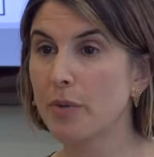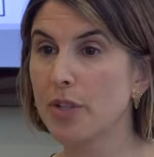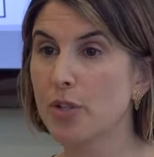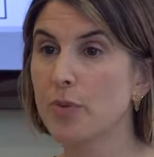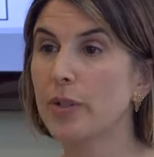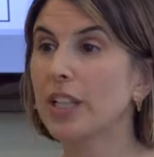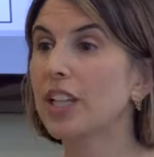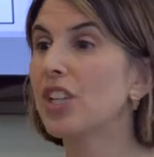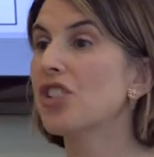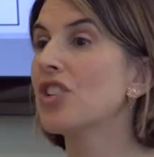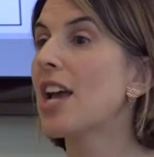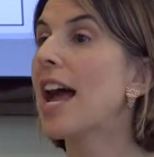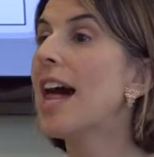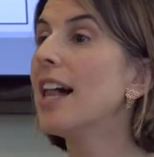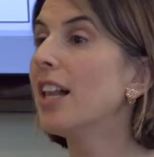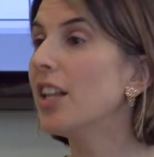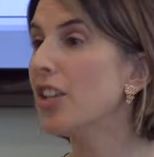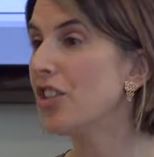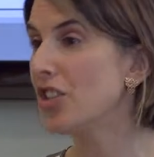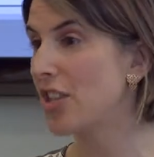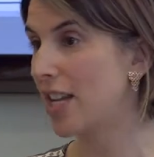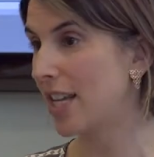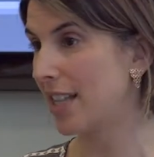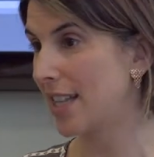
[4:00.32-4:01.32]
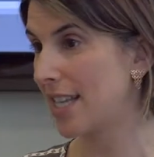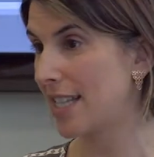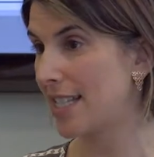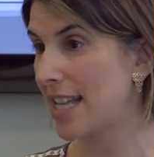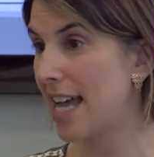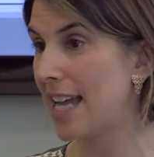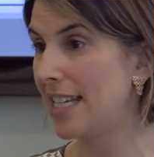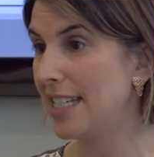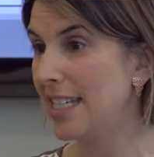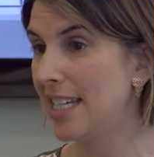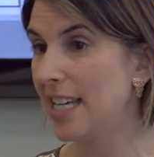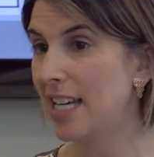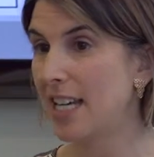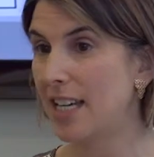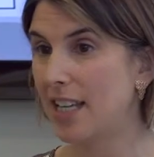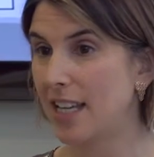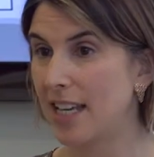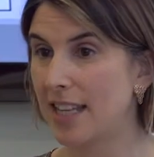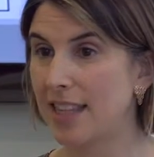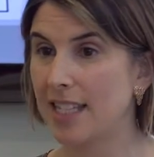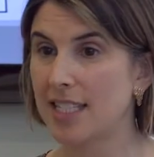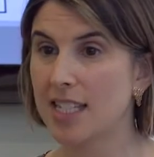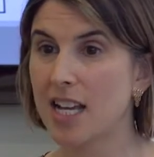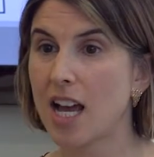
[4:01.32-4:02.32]
was really challenging this idea
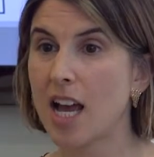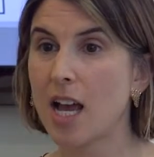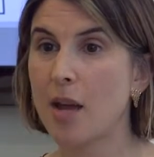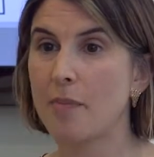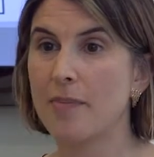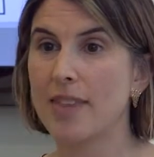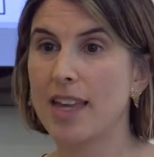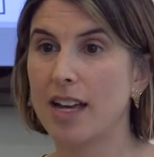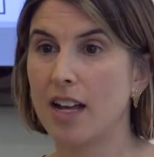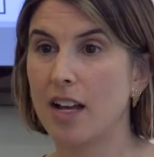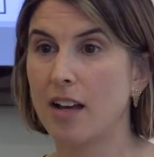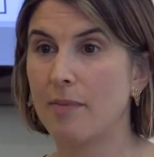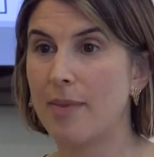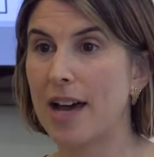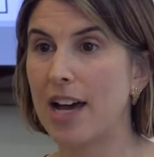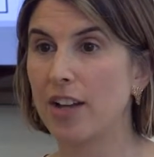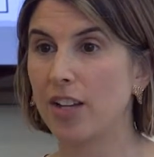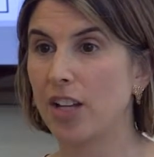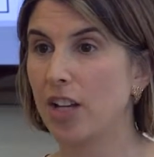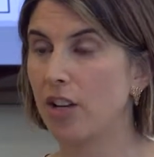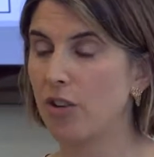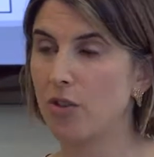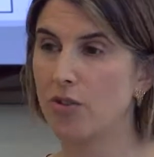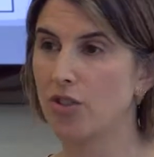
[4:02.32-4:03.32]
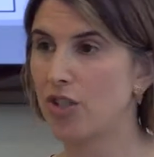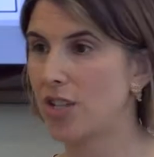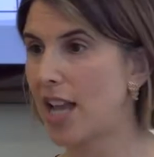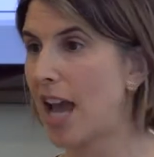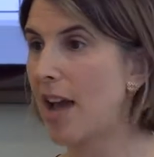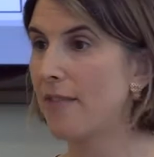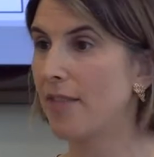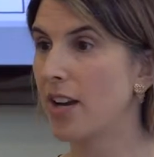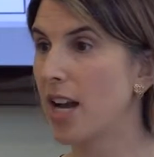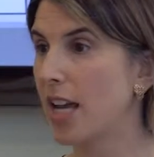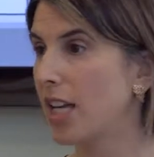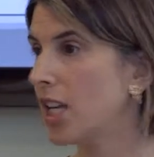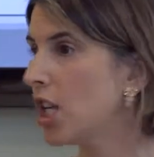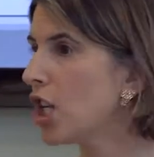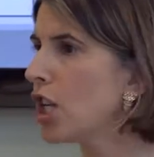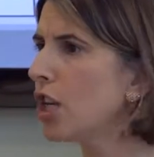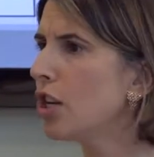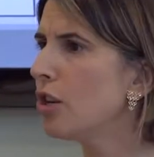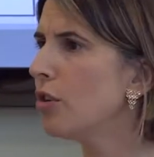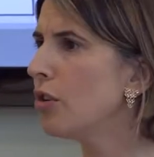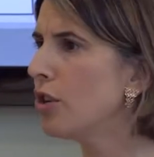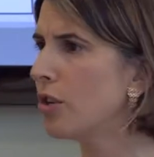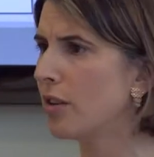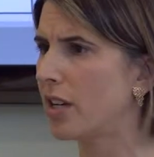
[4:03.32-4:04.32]
at the time that about, you know, you just have an
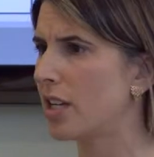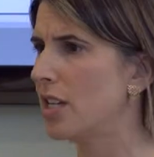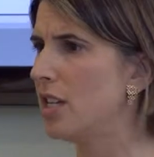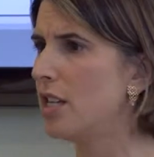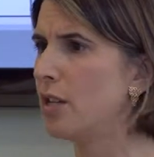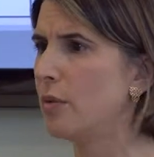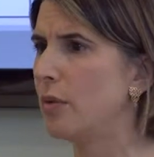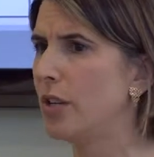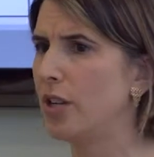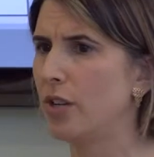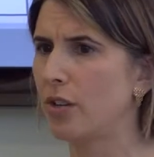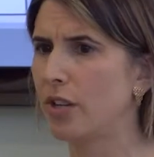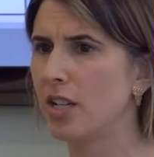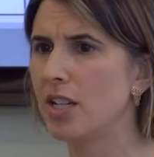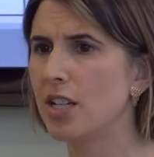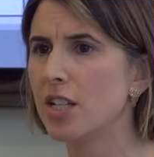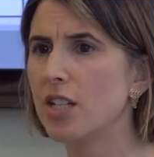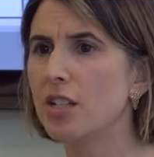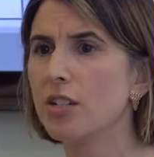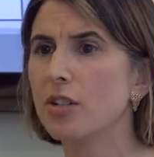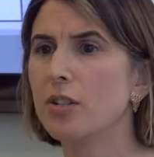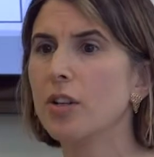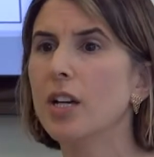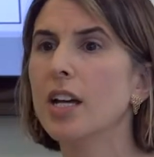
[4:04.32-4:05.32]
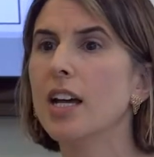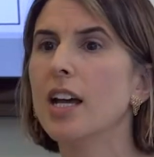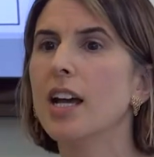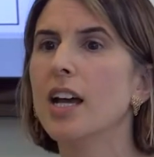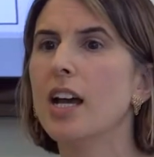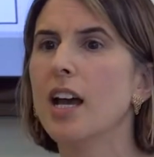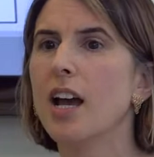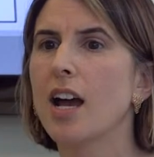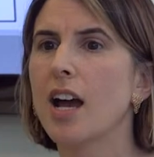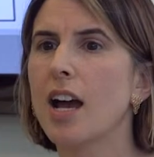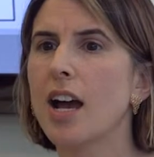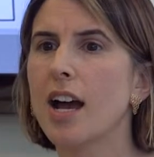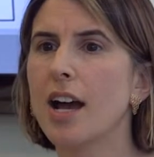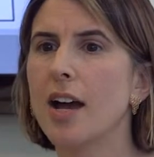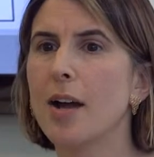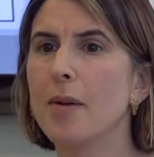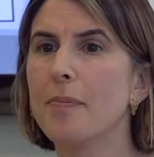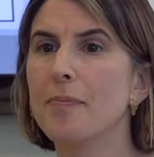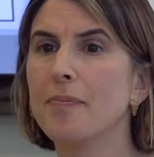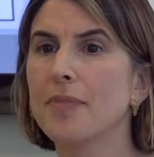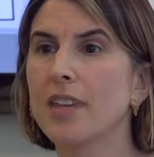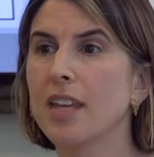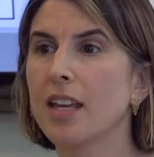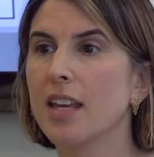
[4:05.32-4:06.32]
IQ, you can do what you can do.
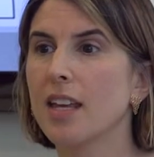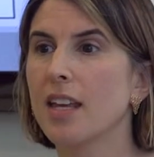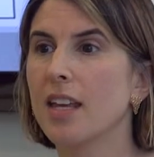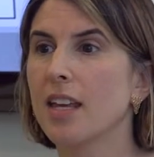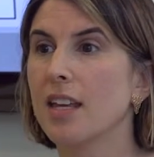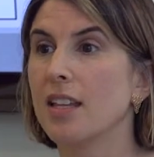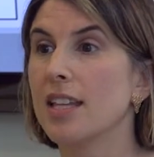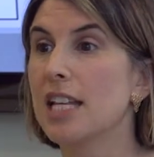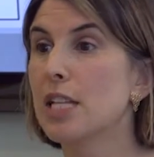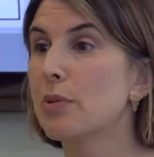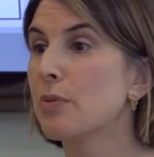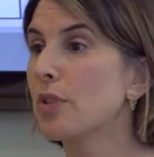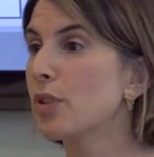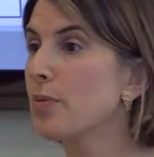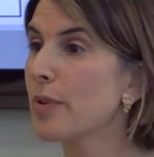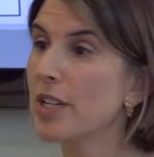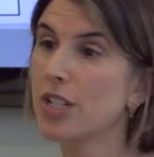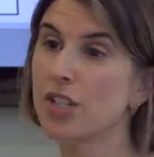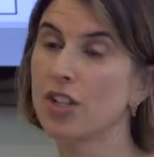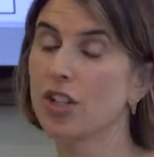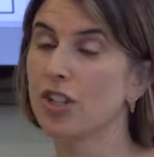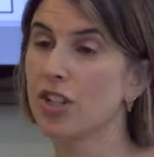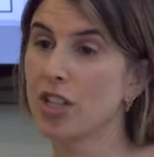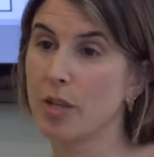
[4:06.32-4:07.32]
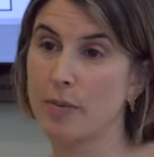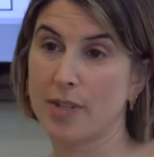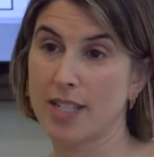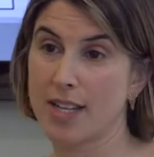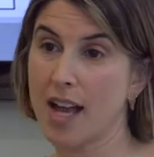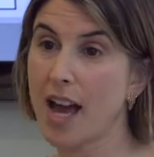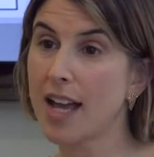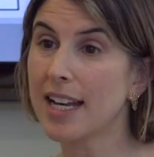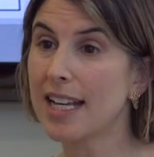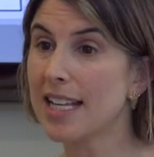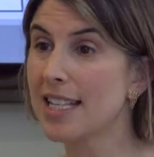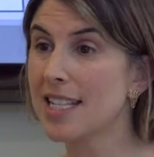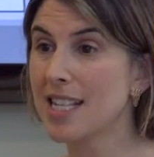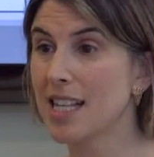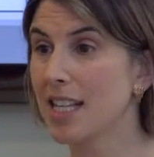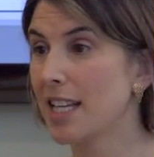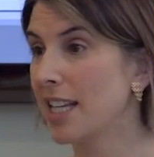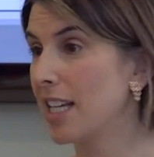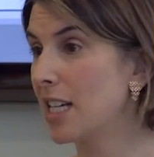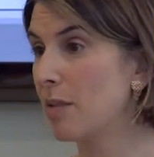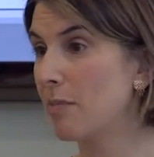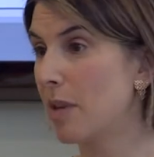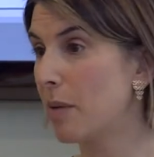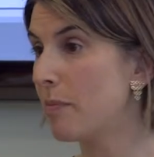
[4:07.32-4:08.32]
Um, this was research that was not easily
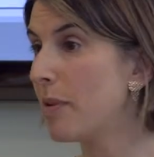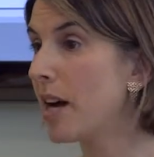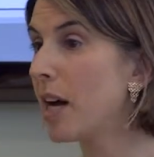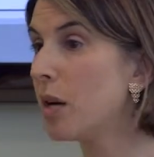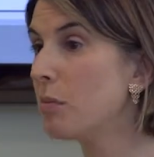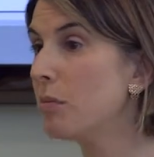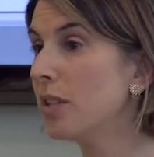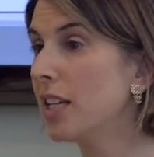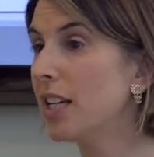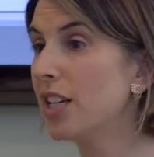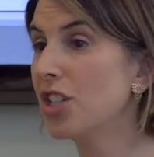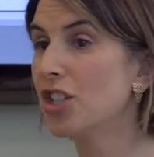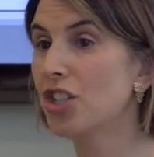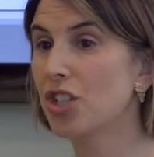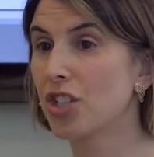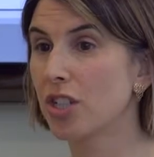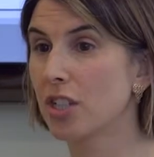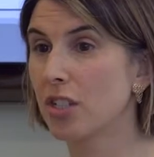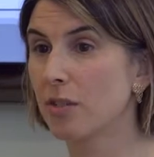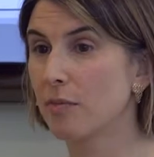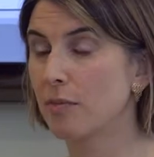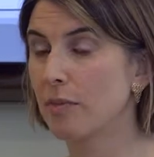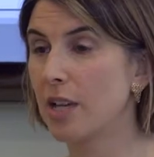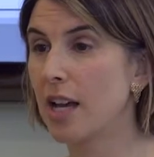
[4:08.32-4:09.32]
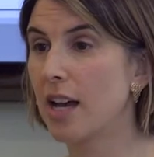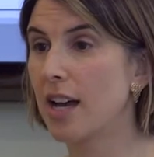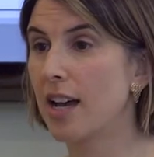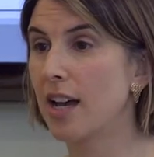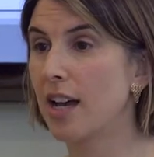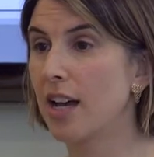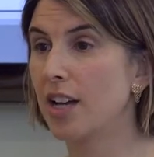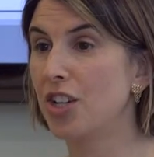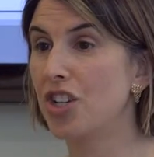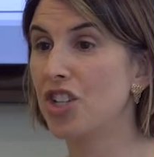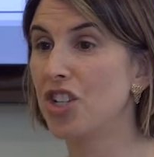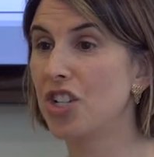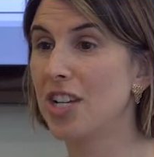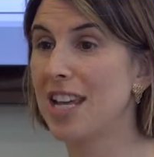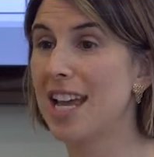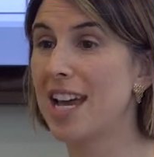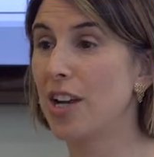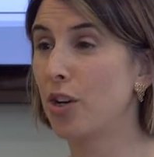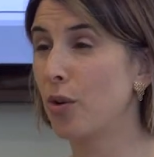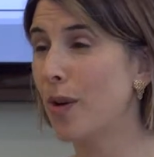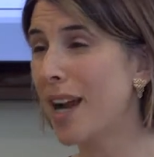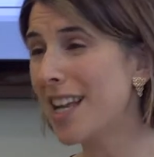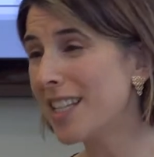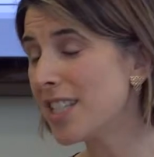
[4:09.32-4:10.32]
going to be published. Uh, she
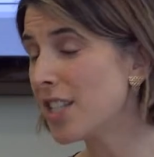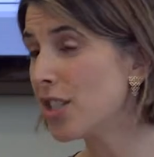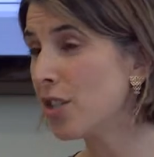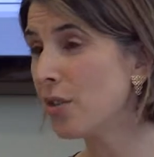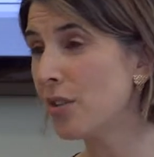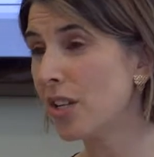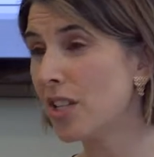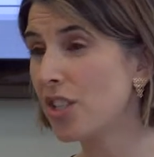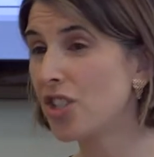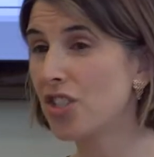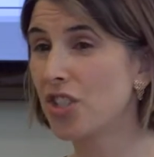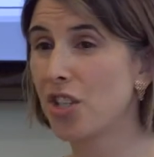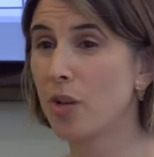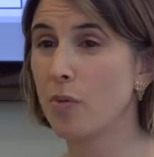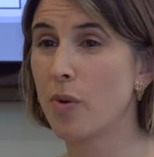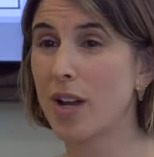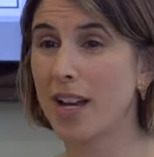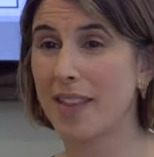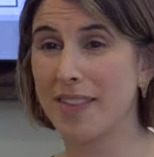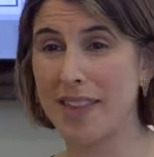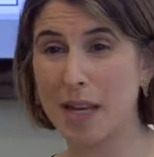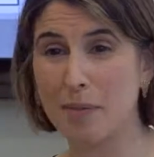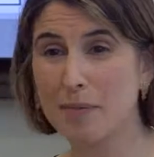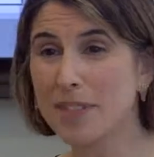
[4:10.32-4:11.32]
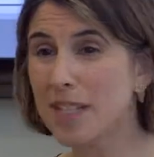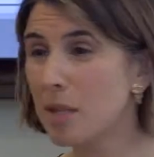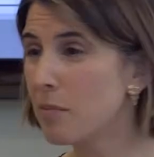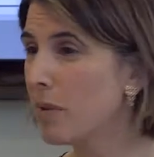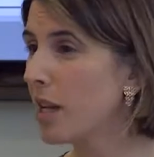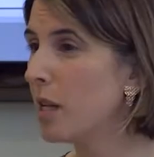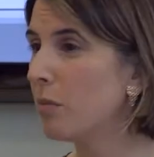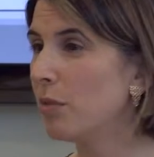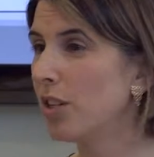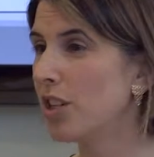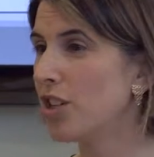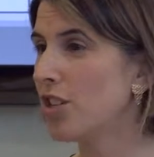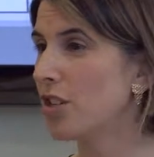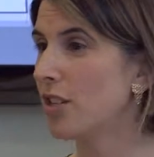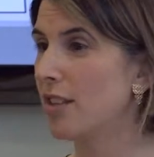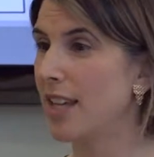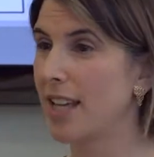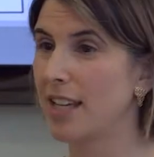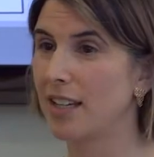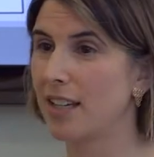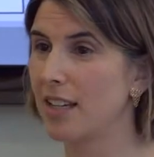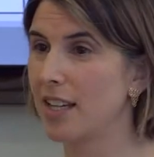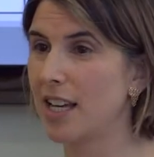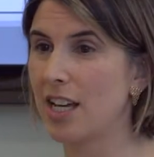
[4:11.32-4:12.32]
had grad students. She wanted them to publish so
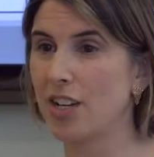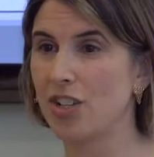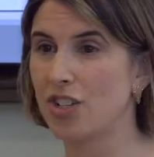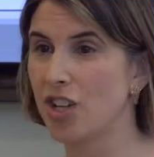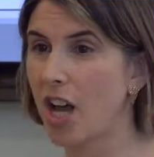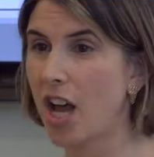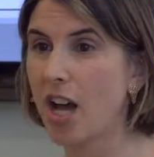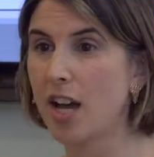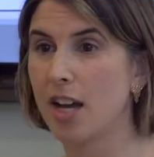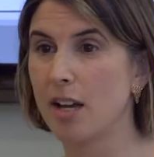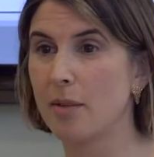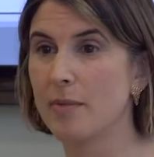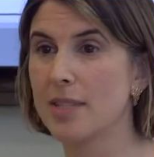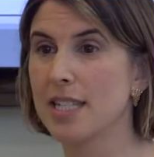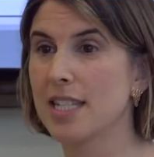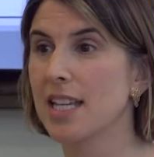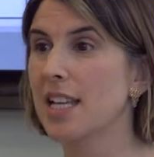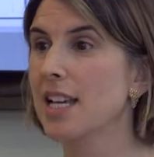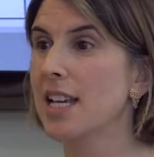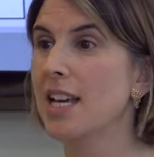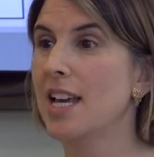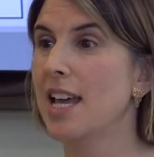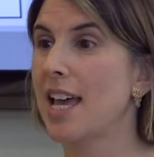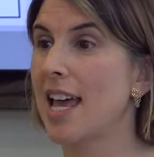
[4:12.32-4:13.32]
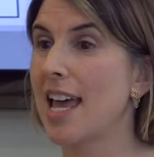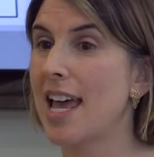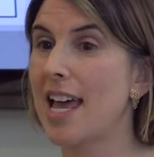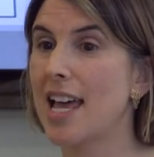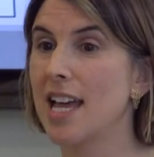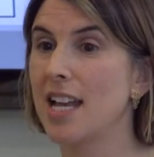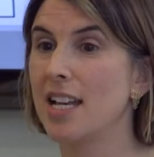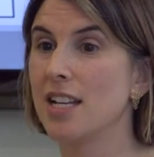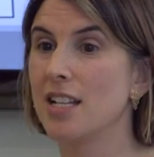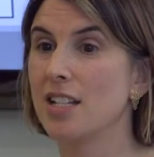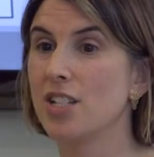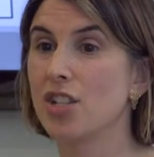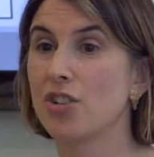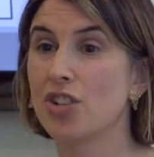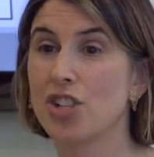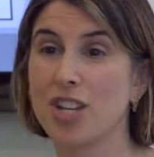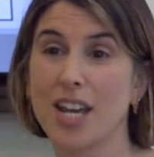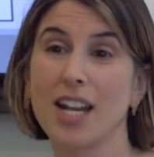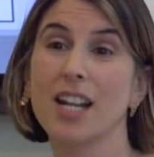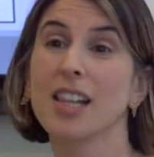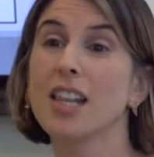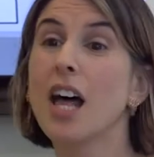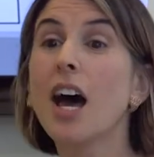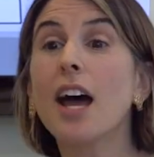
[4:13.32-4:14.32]
they could get jobs. And so she
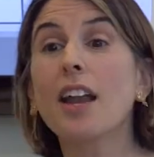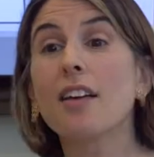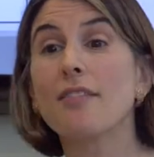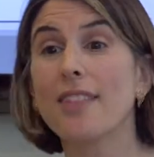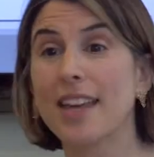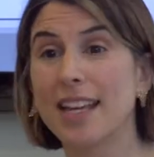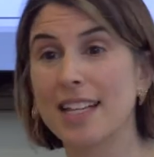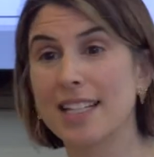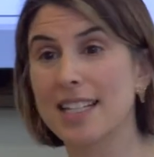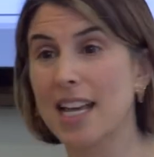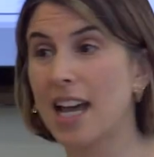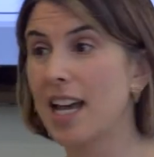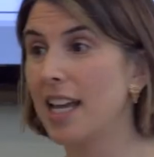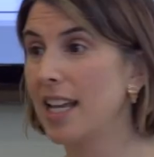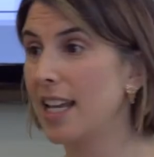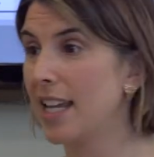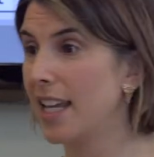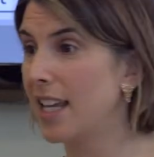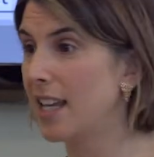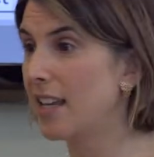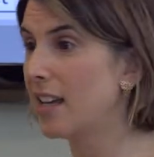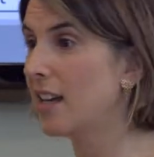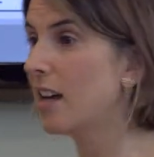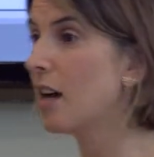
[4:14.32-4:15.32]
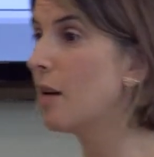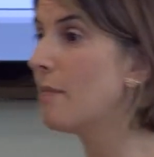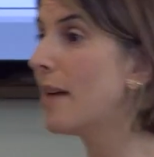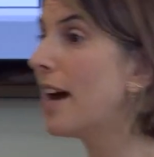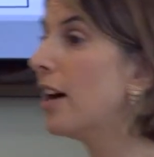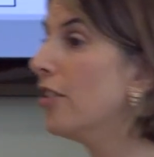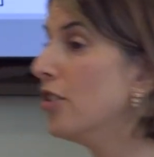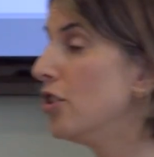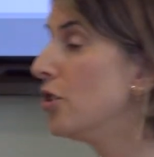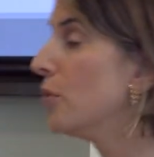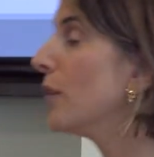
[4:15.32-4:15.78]
had a lot of anxiety about